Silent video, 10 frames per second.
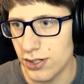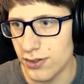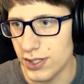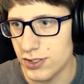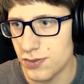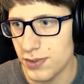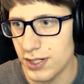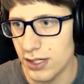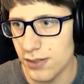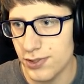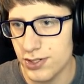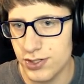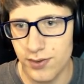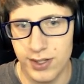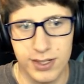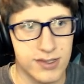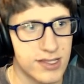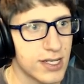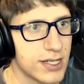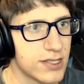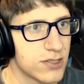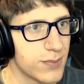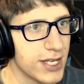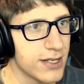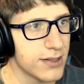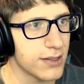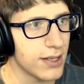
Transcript: Are they speeding up or just going at a steady space?